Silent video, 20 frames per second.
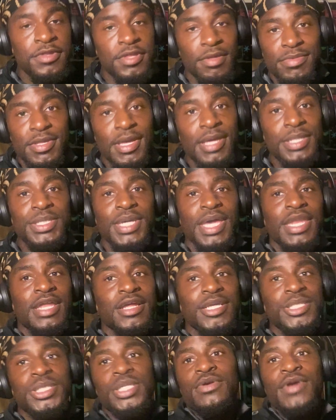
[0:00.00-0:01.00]
Sometimes you got to
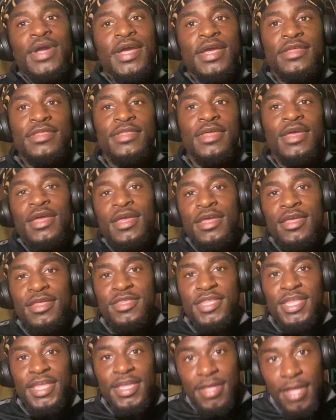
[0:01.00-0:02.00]
cut your grass.
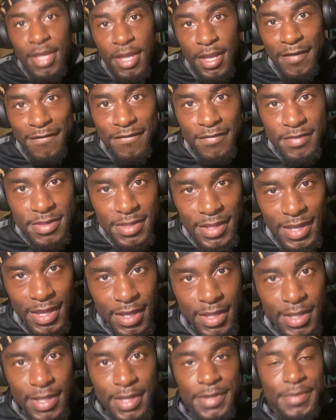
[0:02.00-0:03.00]
See if a snake
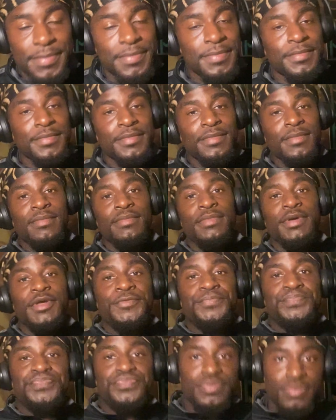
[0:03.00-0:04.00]
in there.
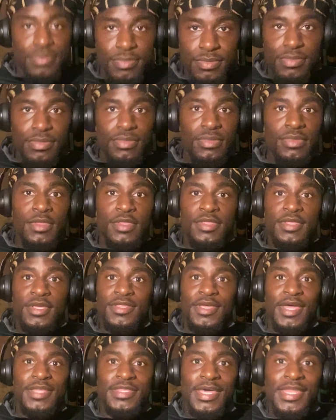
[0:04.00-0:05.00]
But 10
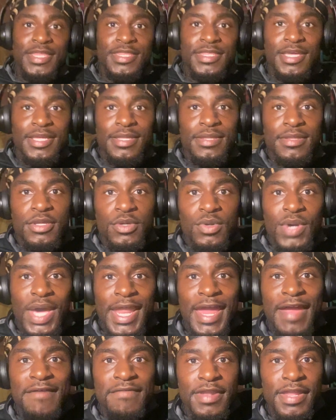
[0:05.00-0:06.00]
times out of 10, you got to
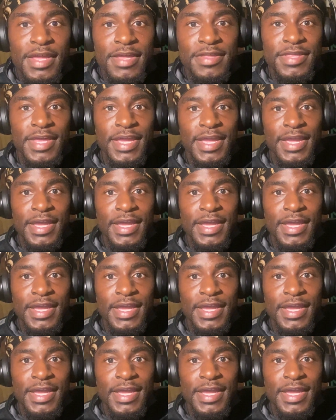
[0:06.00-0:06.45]
have clear sight